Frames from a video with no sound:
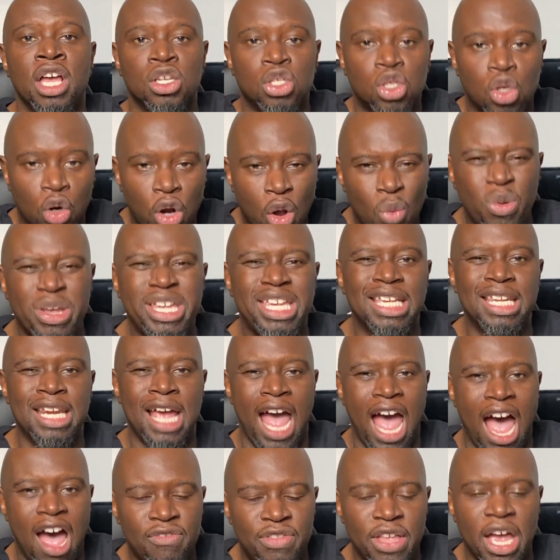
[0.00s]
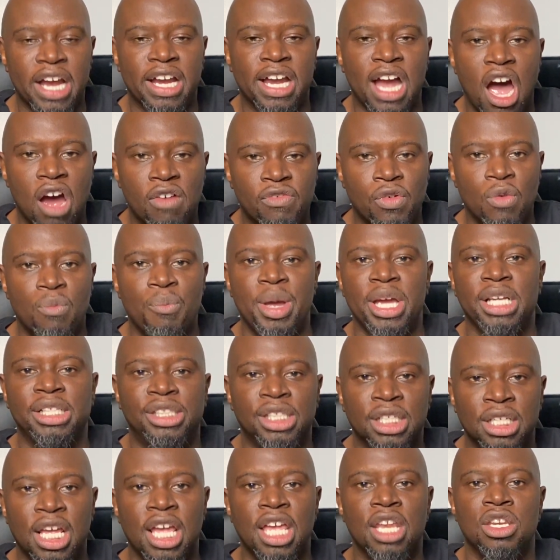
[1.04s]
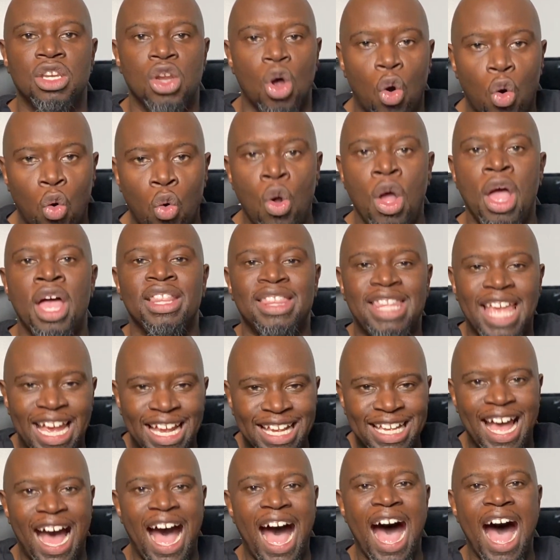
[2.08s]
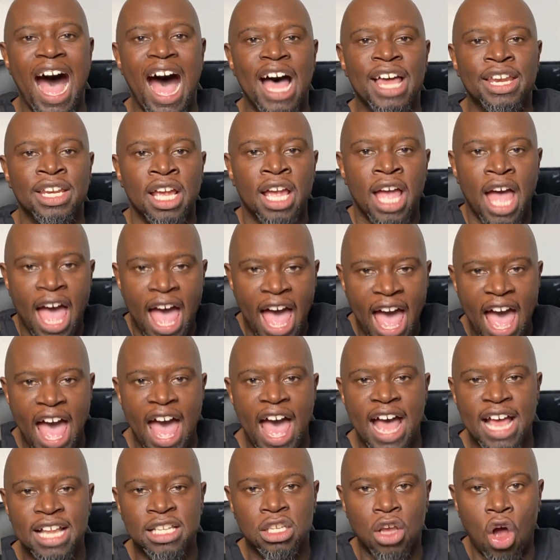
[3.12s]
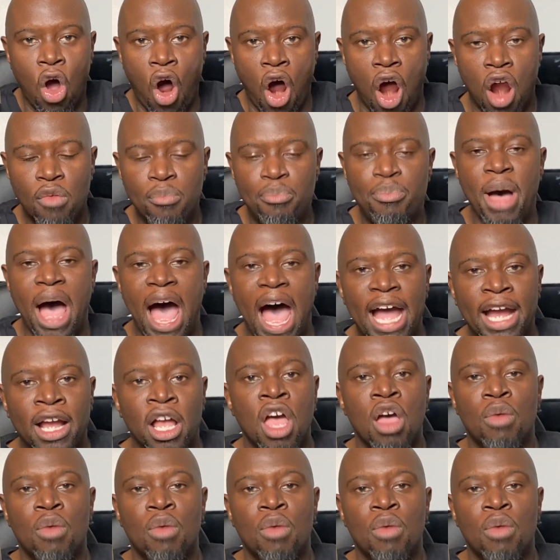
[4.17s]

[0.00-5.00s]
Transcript: so that we can have that confirmation and know that God has our back.